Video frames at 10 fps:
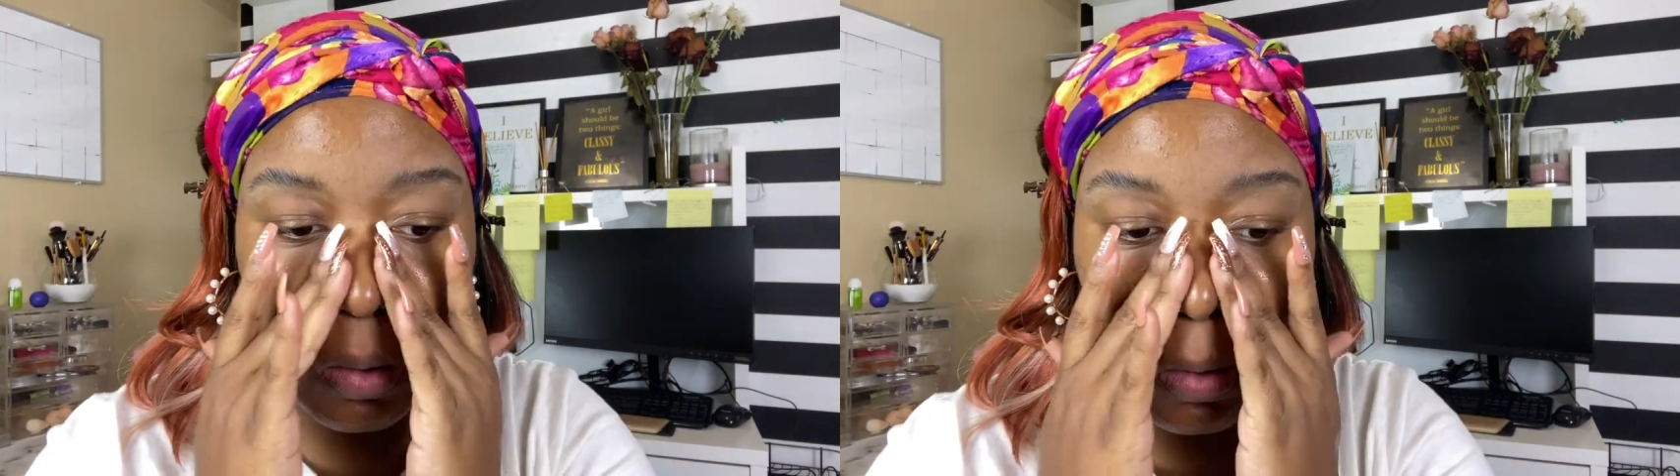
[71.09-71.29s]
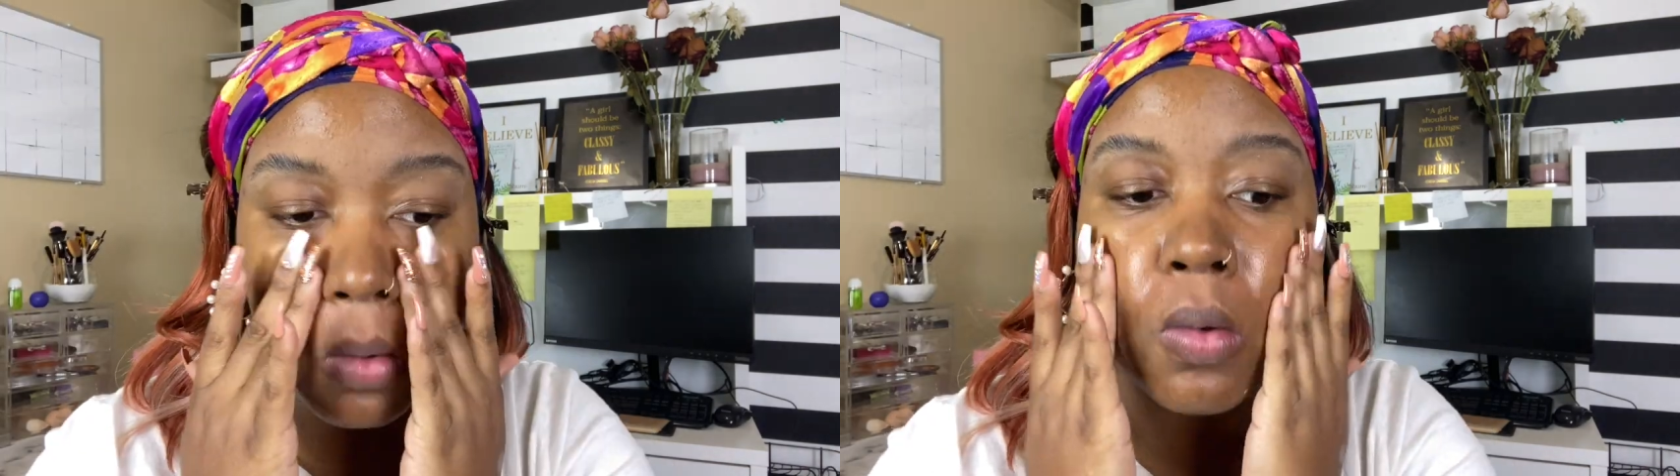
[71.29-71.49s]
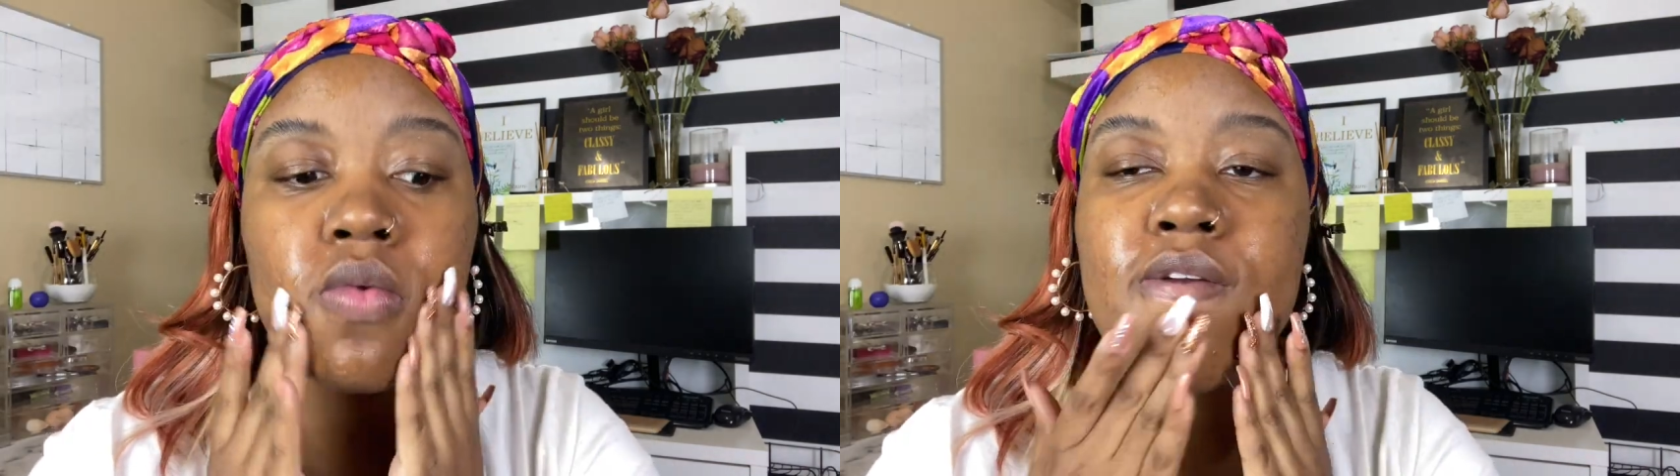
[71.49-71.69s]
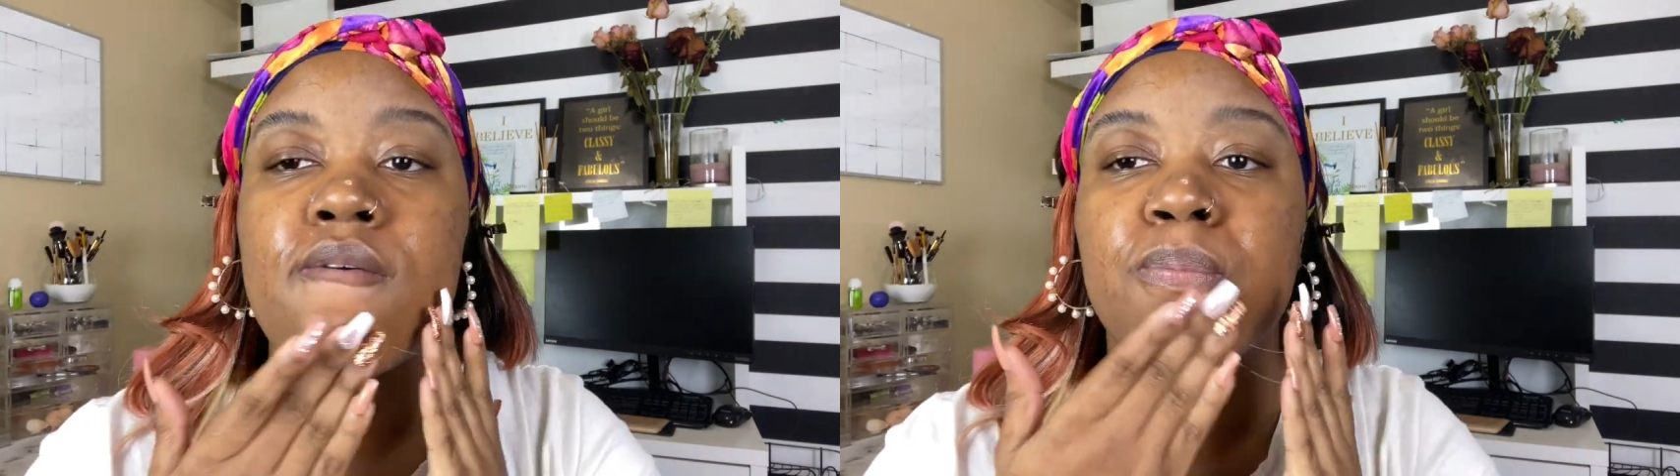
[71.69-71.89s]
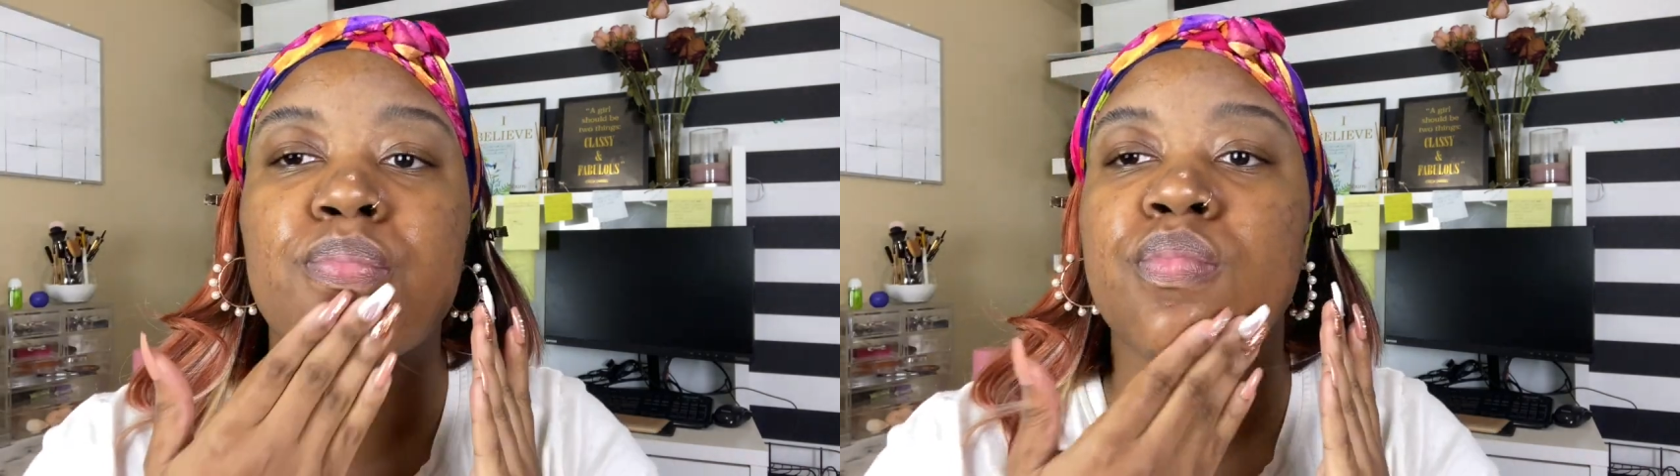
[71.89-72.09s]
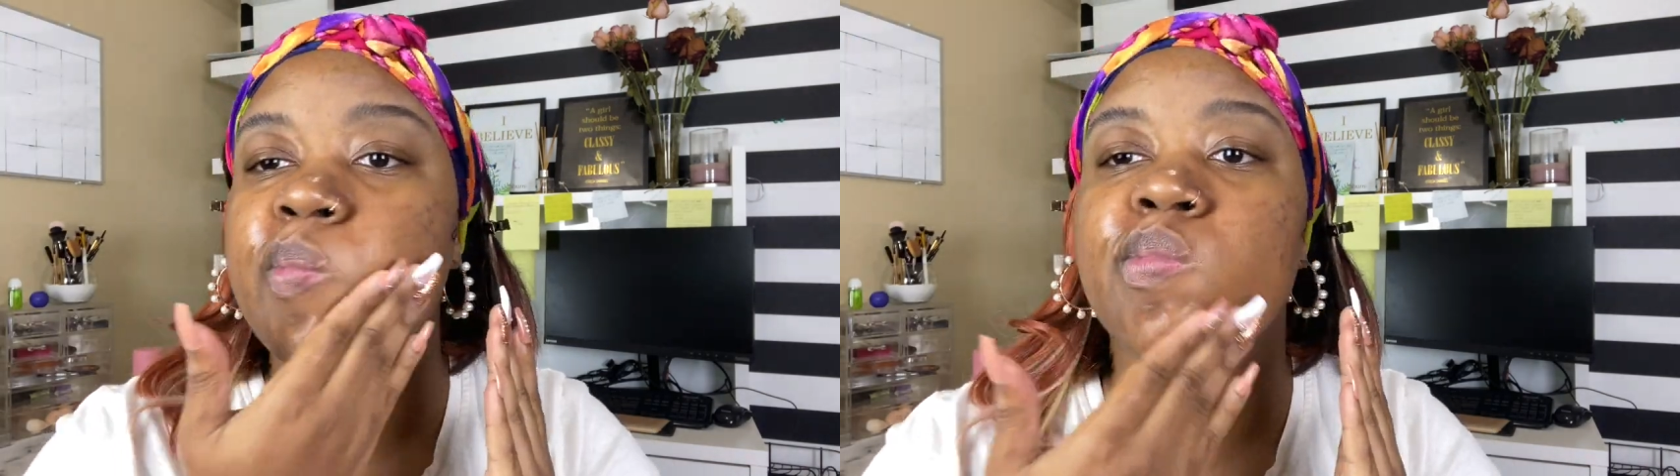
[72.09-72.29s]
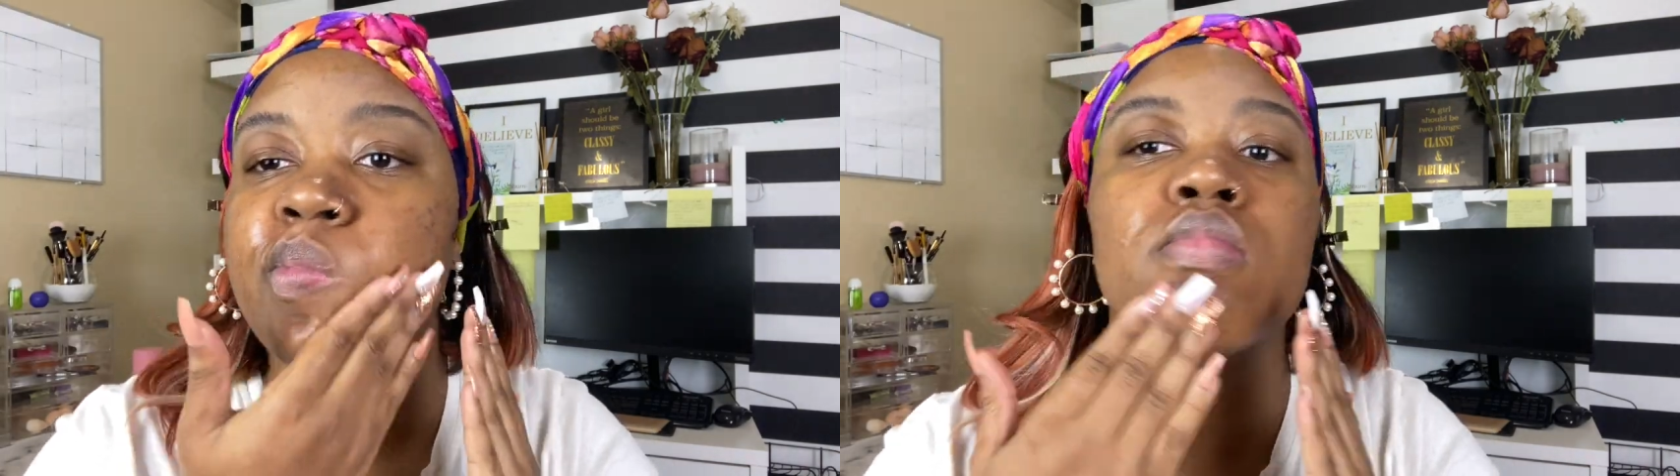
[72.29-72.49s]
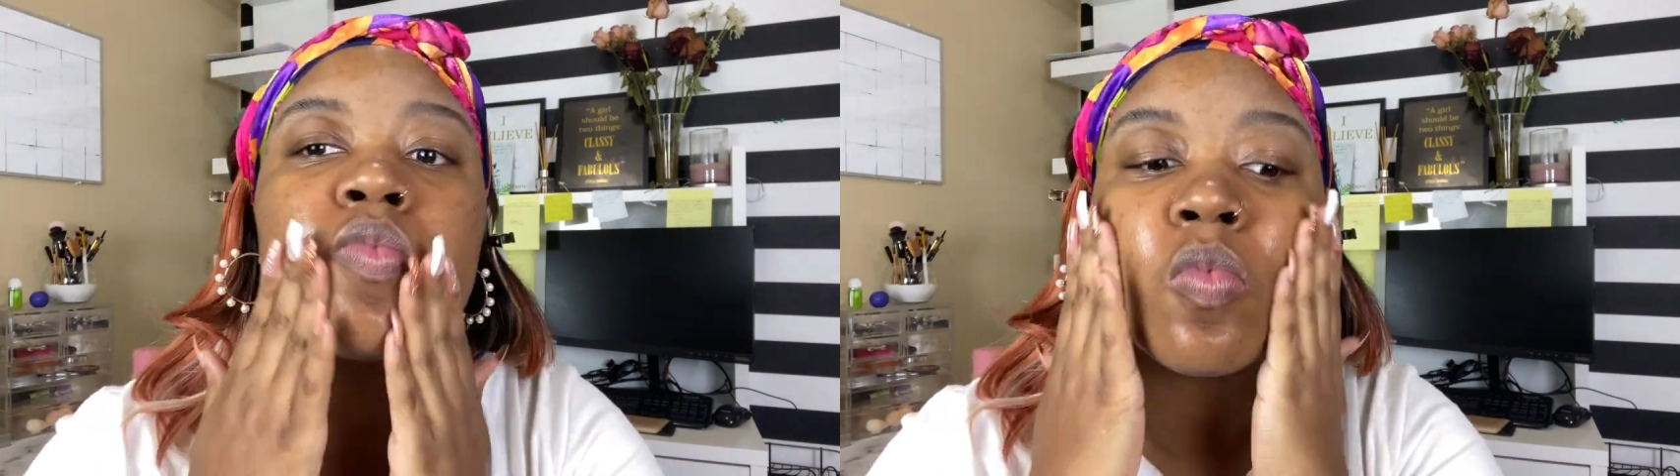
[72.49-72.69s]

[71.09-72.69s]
That way it can have time